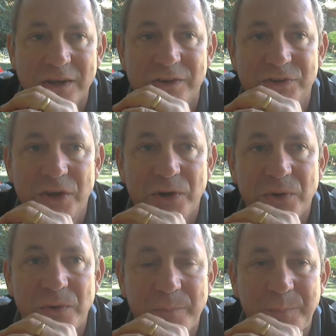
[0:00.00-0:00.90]

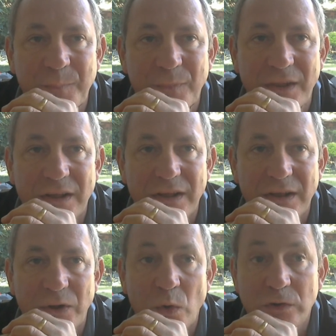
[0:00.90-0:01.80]
So
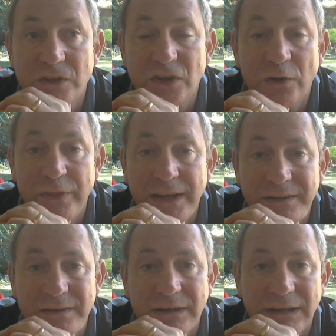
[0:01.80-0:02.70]
causes of that,